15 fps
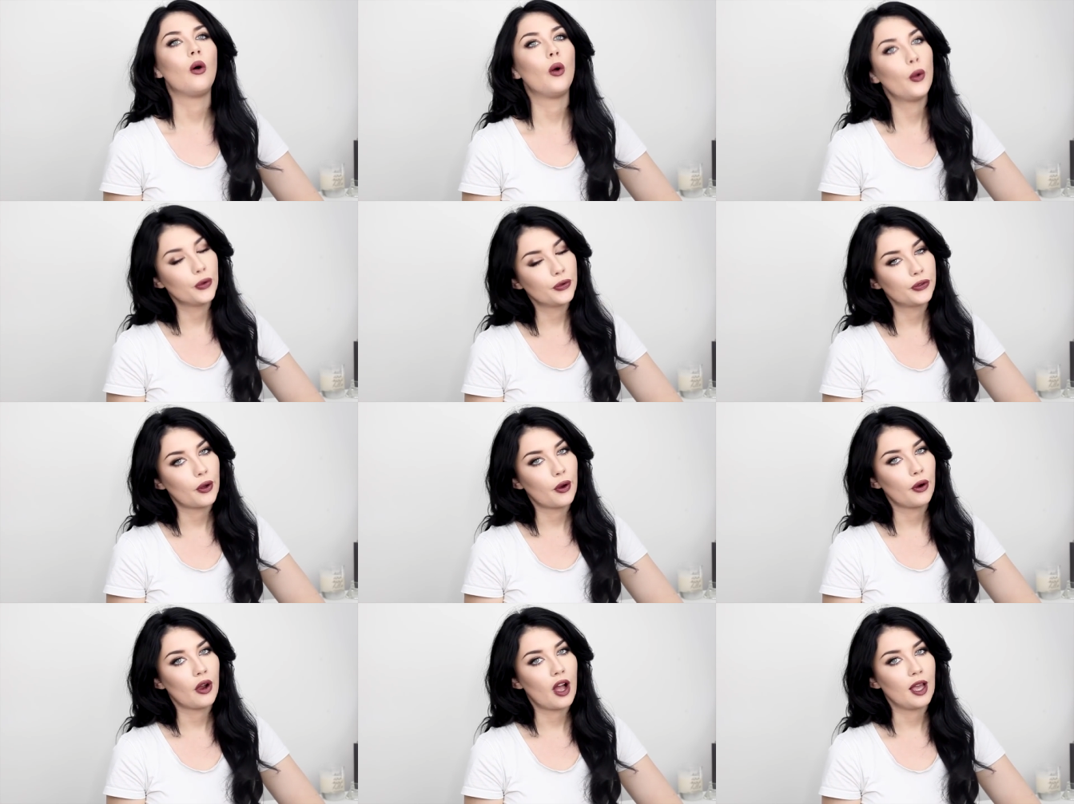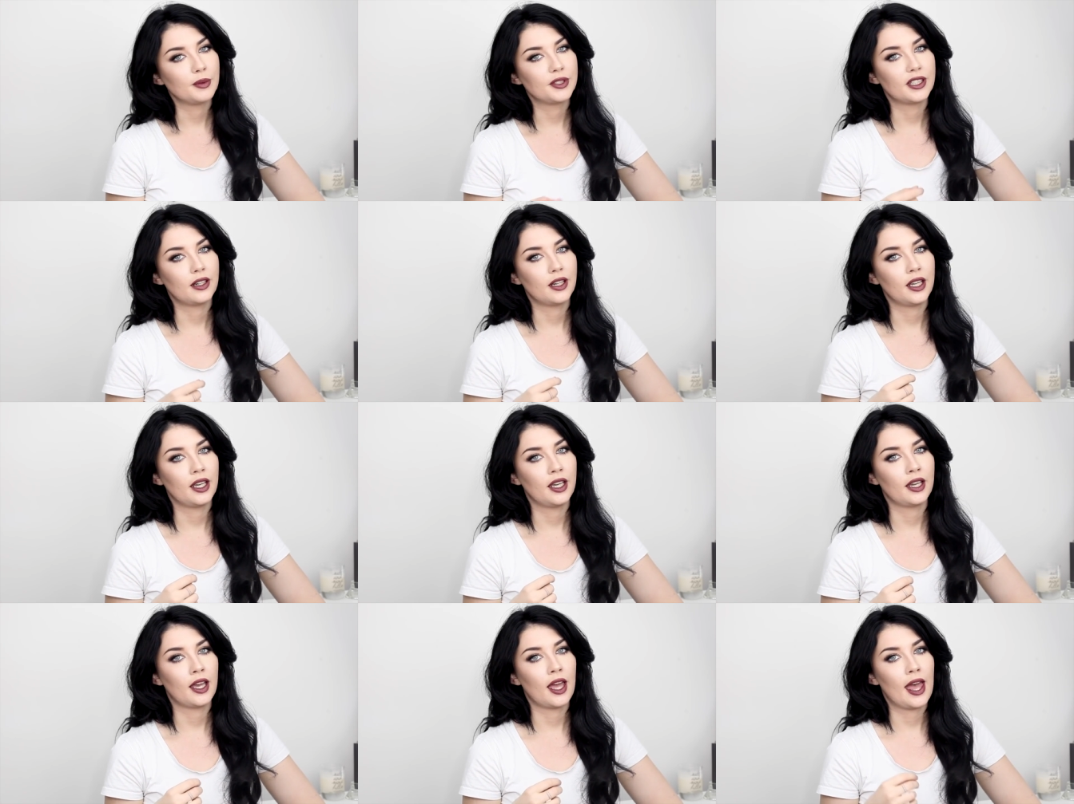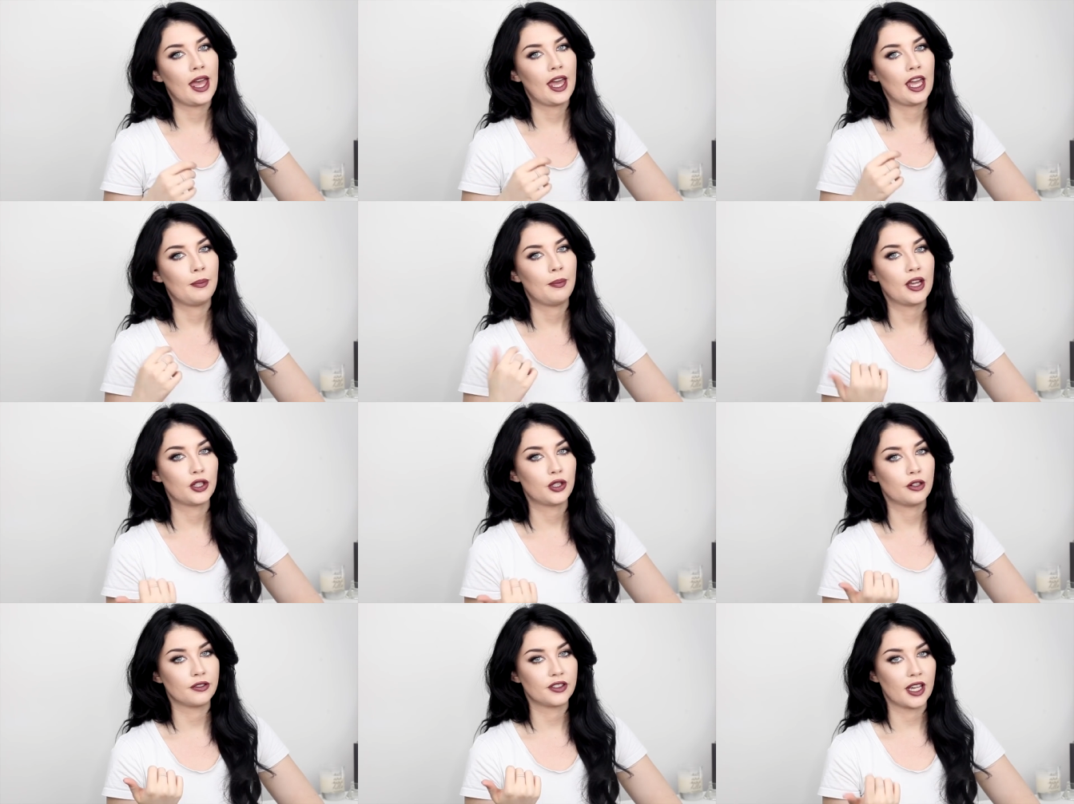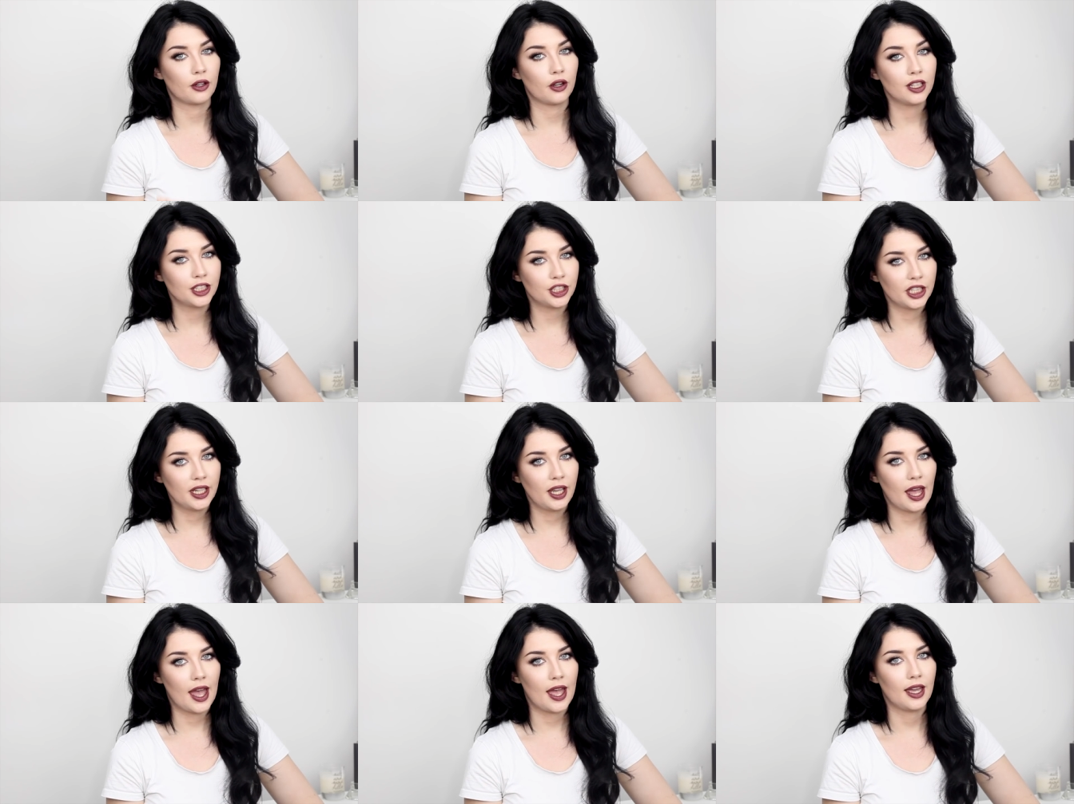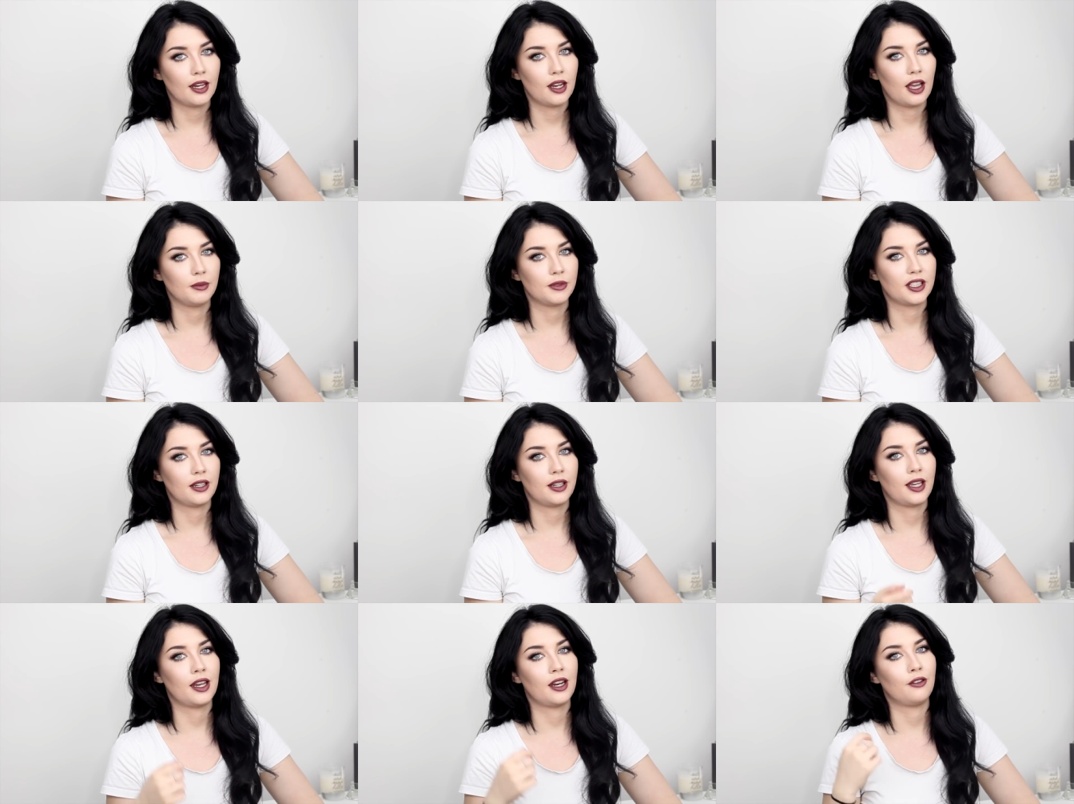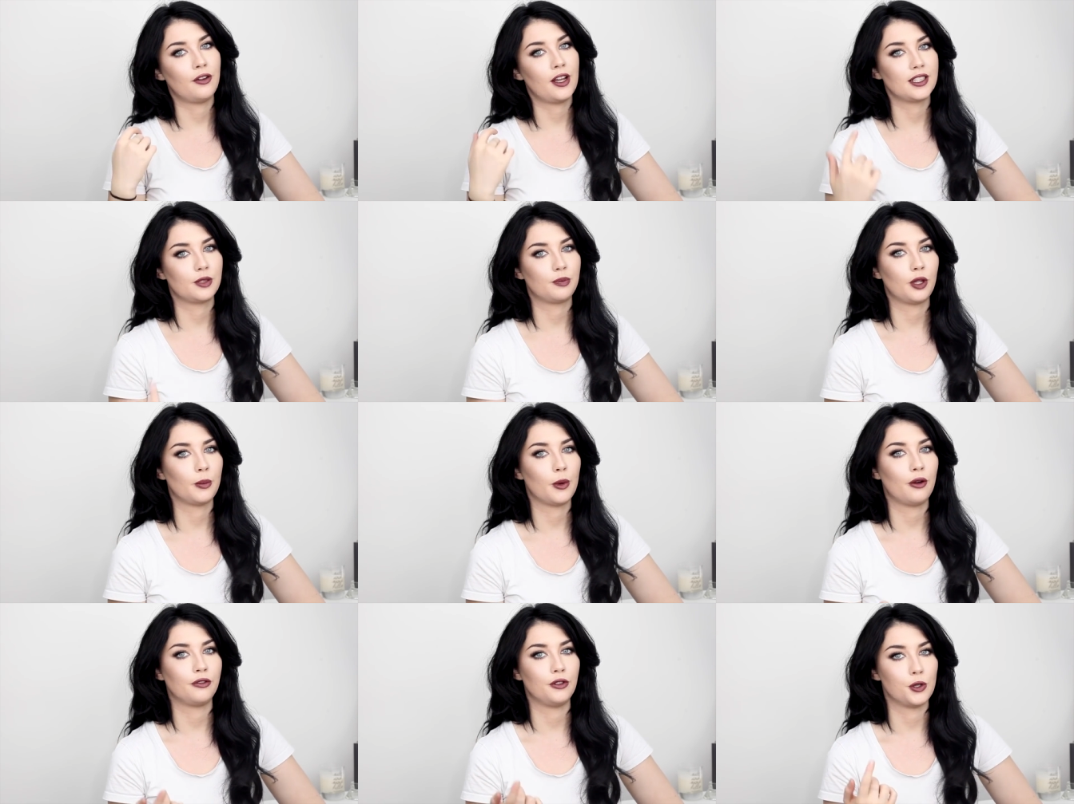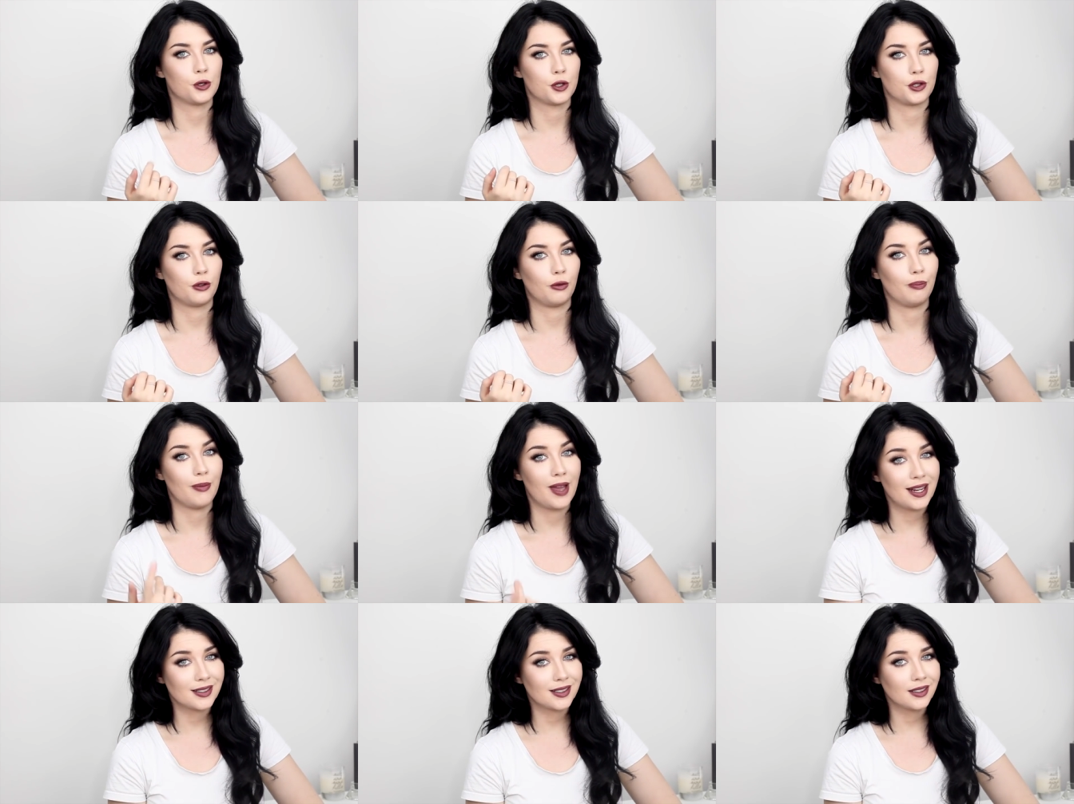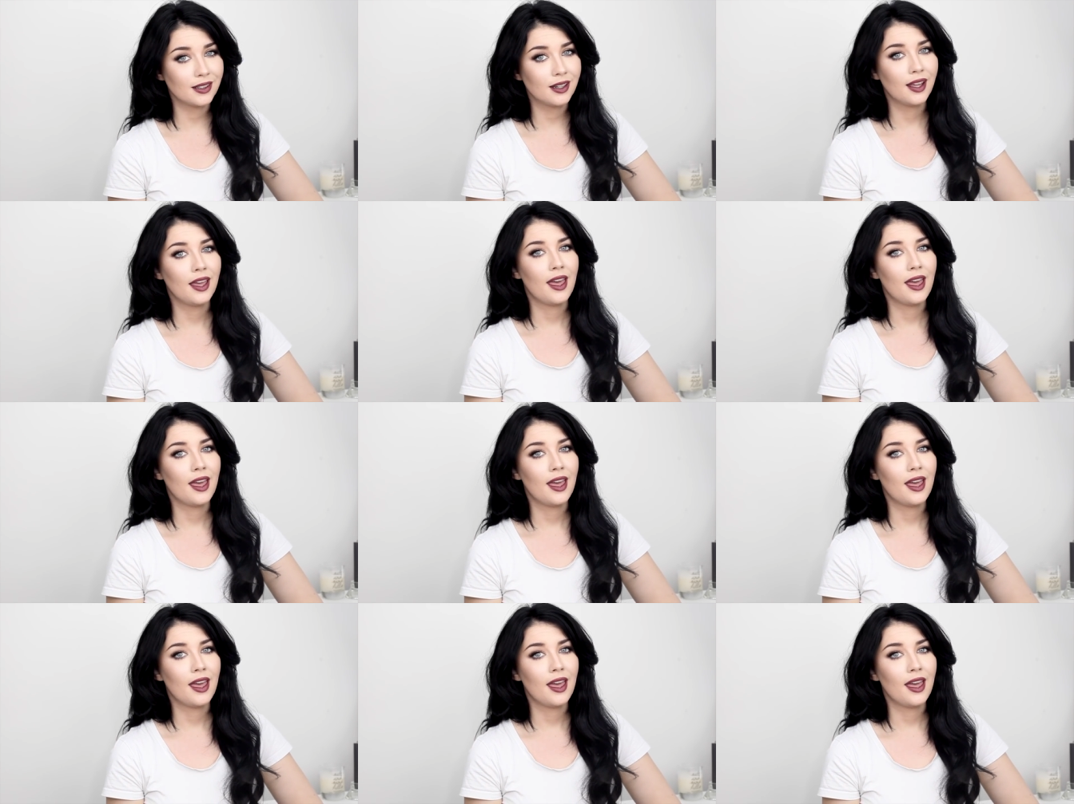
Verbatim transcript: Also, I'm studying a Bachelor of Psychology and I'm studying an Advanced Diploma of Nutritional Medicine